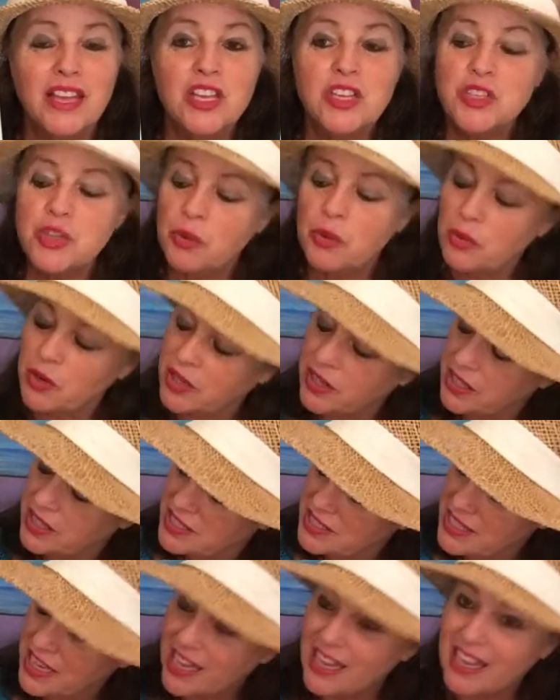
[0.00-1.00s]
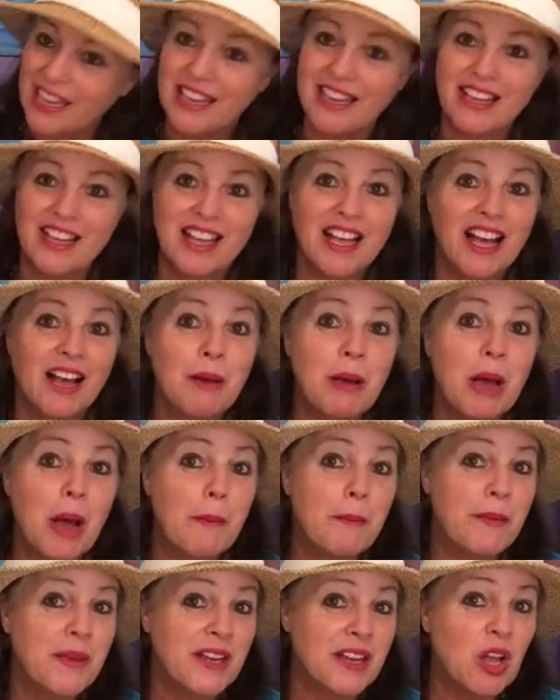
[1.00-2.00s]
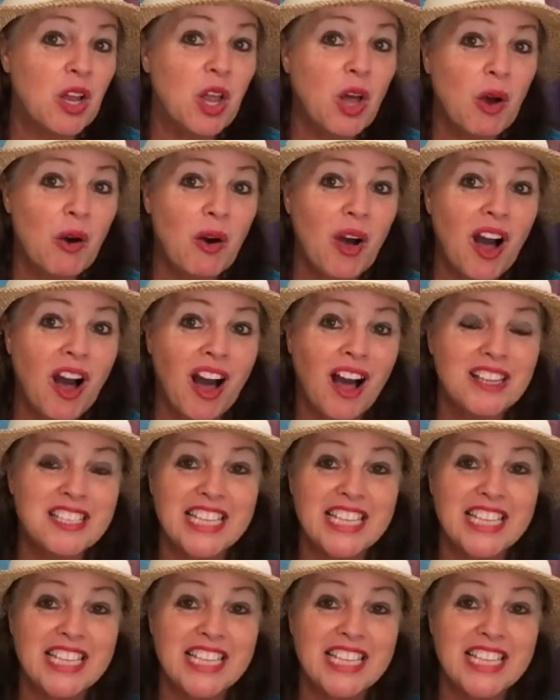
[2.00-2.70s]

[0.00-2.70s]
So we're going to say a big aloha